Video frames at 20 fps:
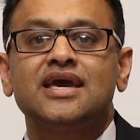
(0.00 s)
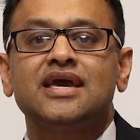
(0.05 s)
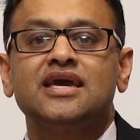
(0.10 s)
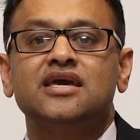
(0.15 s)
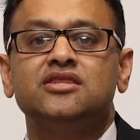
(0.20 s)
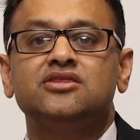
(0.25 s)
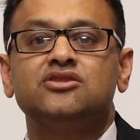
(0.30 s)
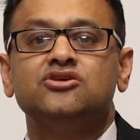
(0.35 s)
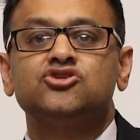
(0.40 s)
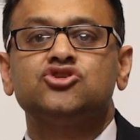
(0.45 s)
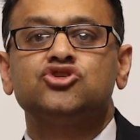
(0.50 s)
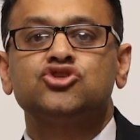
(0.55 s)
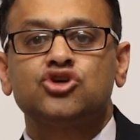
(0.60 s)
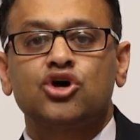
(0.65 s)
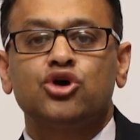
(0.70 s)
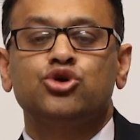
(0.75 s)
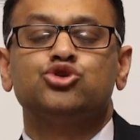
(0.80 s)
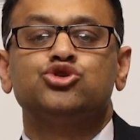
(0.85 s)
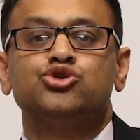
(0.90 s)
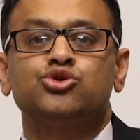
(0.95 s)
in the
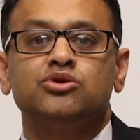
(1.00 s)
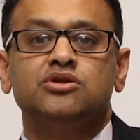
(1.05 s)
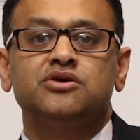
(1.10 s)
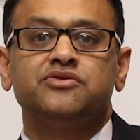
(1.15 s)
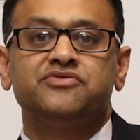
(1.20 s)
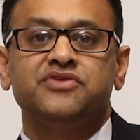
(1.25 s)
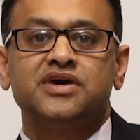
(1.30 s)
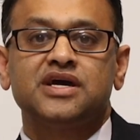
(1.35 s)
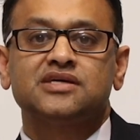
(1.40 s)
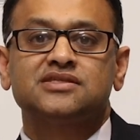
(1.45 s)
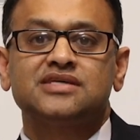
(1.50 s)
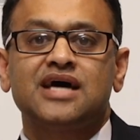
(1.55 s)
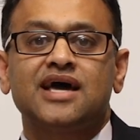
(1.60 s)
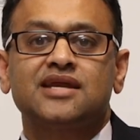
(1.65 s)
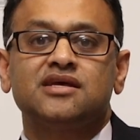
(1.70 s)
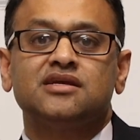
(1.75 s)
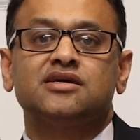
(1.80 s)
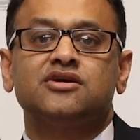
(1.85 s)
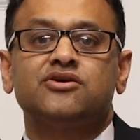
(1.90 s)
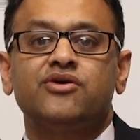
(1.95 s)
social effects,
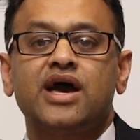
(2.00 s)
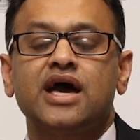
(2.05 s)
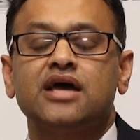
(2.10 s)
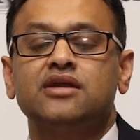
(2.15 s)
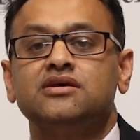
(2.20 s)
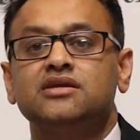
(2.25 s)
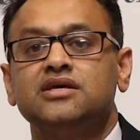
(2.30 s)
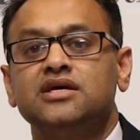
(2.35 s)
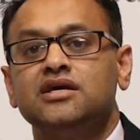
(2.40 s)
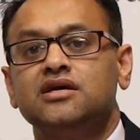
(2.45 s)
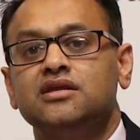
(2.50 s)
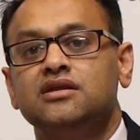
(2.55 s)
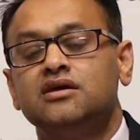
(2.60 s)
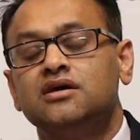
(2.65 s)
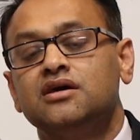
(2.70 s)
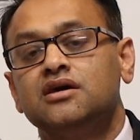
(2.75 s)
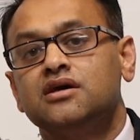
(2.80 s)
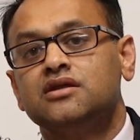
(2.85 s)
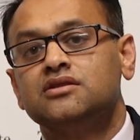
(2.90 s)
utterly grounded in